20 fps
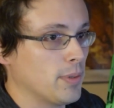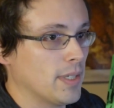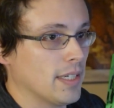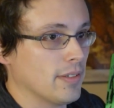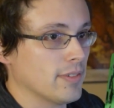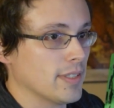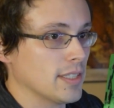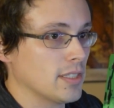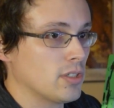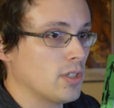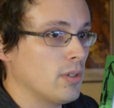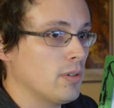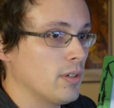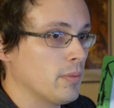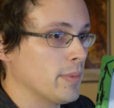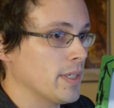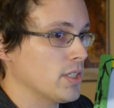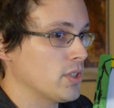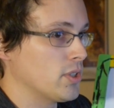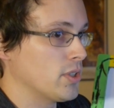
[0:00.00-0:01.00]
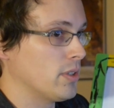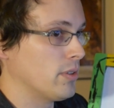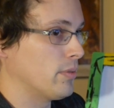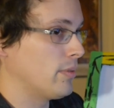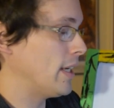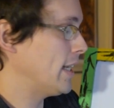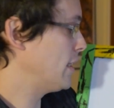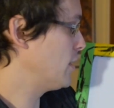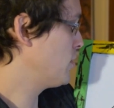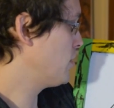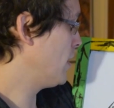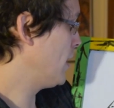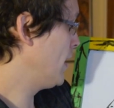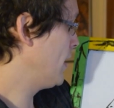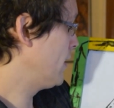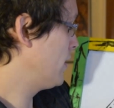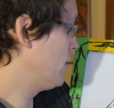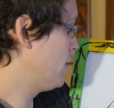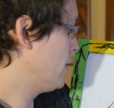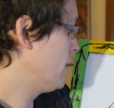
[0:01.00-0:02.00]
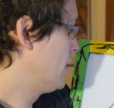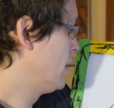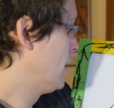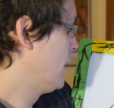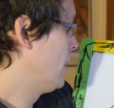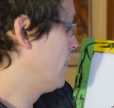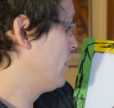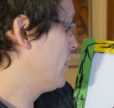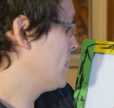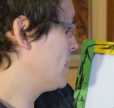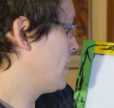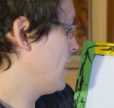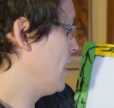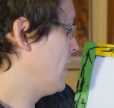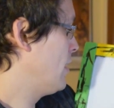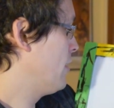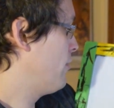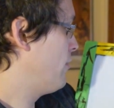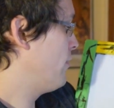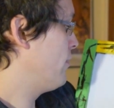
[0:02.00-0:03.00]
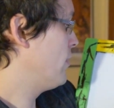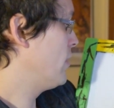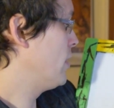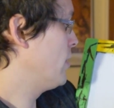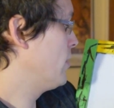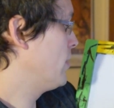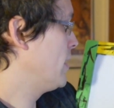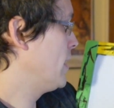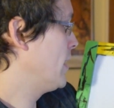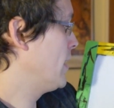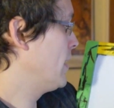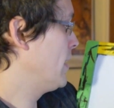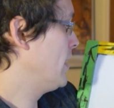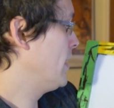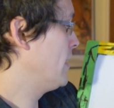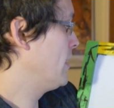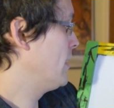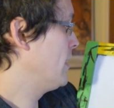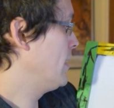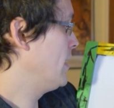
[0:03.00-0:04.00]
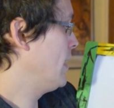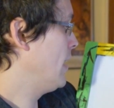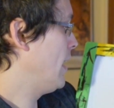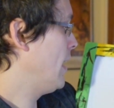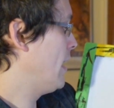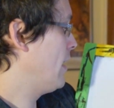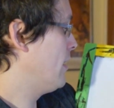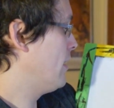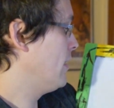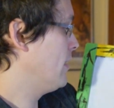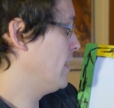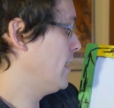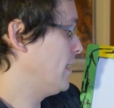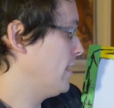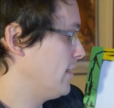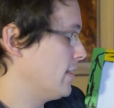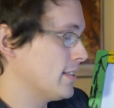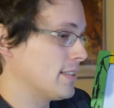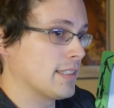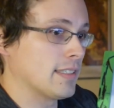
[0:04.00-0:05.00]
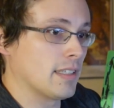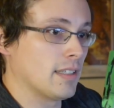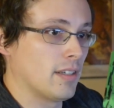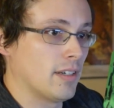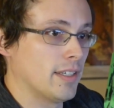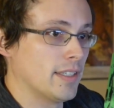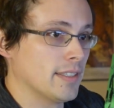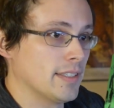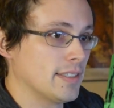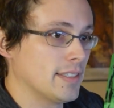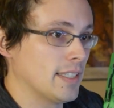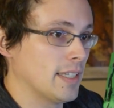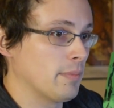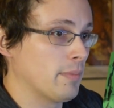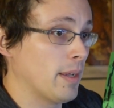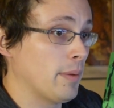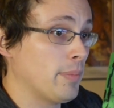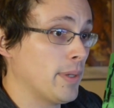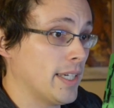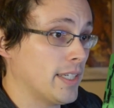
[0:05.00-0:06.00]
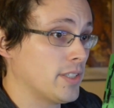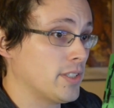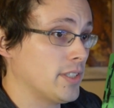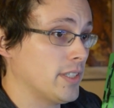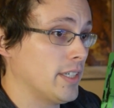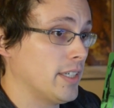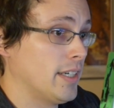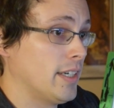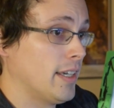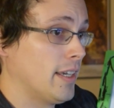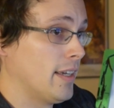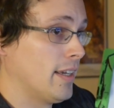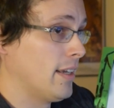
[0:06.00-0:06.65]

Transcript: We have this two-dimensional right triangle that's kind of floating in the air here. It's a little hard to see in my picture.